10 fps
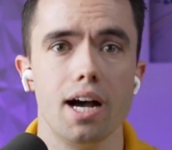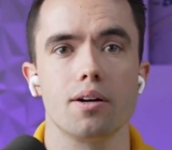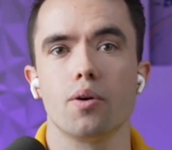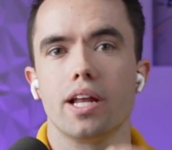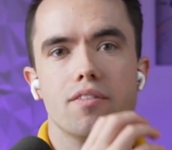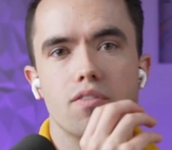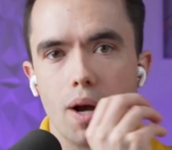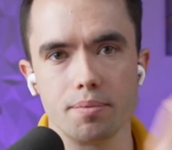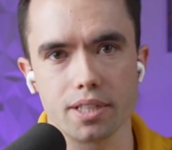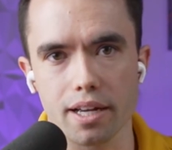I'm going to have
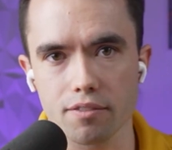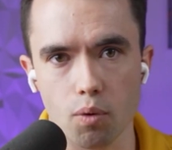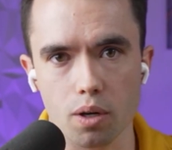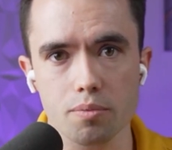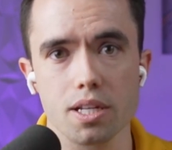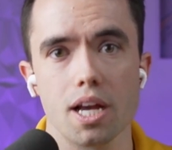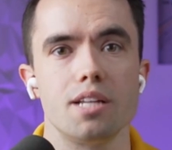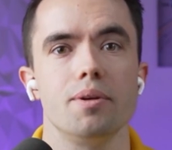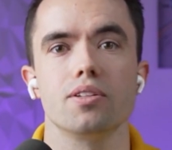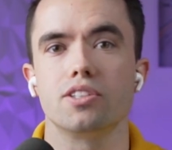website forms
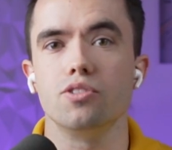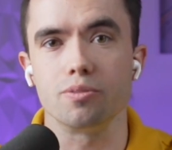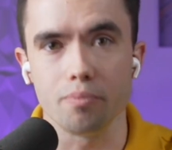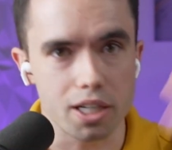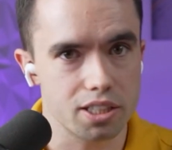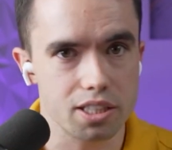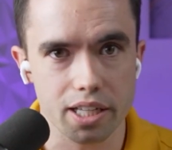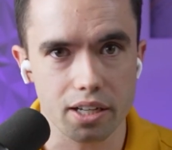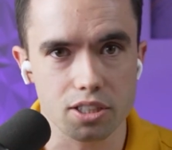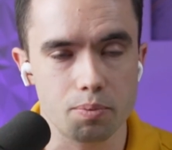to be able to do as much of the
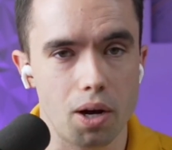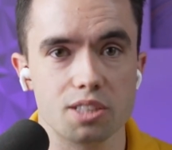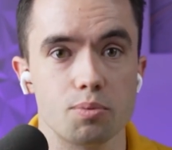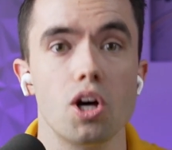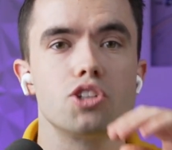sales as possible.